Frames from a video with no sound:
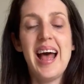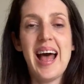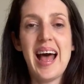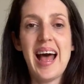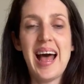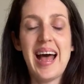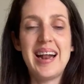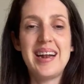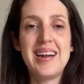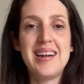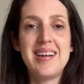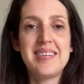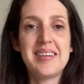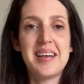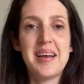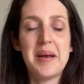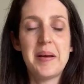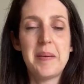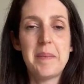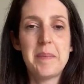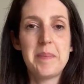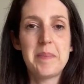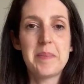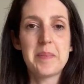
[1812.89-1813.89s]
And
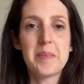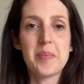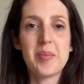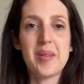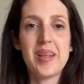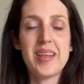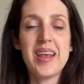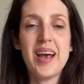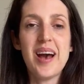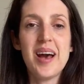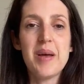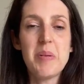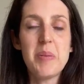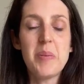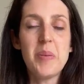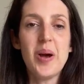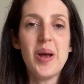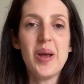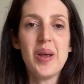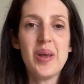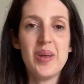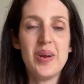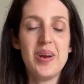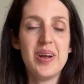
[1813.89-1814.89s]
um, yeah, I've been
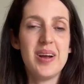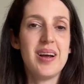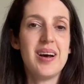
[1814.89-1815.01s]
working on a